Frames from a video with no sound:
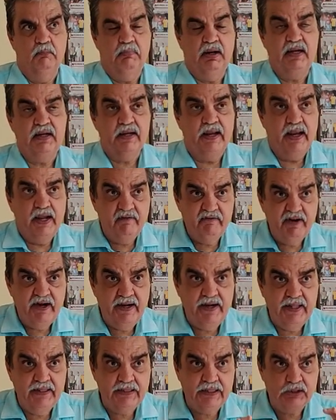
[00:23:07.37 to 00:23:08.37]
But
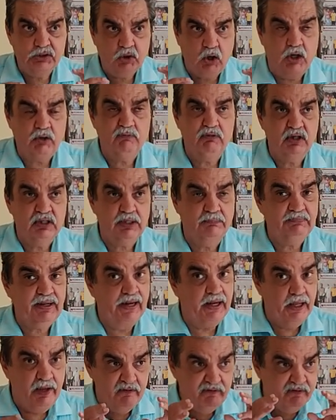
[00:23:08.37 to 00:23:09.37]
every day that thought would come
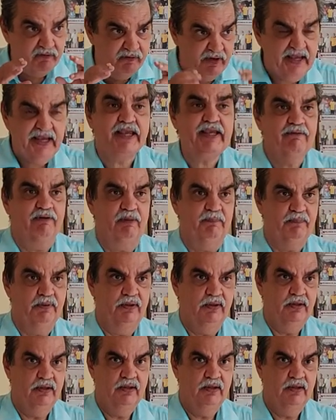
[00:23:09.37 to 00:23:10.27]
that if we give up,